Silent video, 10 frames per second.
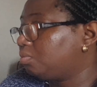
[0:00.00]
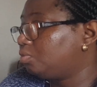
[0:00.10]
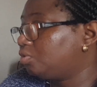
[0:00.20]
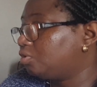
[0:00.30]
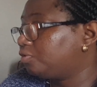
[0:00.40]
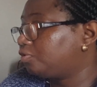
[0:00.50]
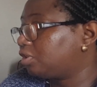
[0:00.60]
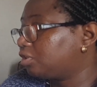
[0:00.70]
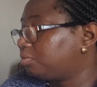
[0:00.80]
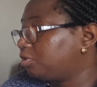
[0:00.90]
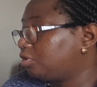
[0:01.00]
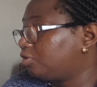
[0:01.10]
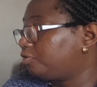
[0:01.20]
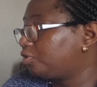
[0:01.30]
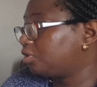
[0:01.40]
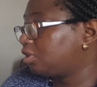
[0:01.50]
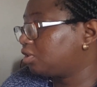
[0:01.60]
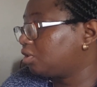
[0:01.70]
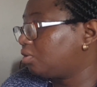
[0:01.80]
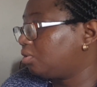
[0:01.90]
mode of transmission, first and
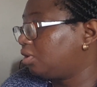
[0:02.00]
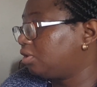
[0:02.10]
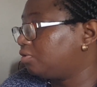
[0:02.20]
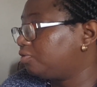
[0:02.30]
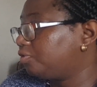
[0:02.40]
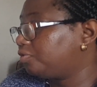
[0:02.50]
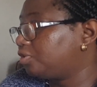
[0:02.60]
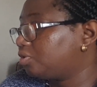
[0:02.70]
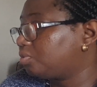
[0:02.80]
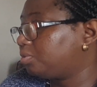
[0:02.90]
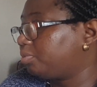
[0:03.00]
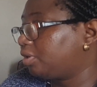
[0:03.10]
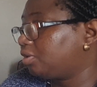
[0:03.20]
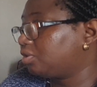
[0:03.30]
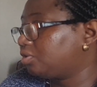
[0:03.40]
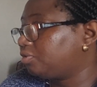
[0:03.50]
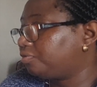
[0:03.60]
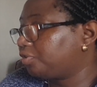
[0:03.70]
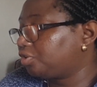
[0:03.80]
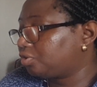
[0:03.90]
second line of defense with barrier to
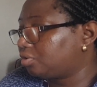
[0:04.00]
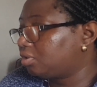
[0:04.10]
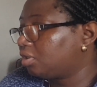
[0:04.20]
infection,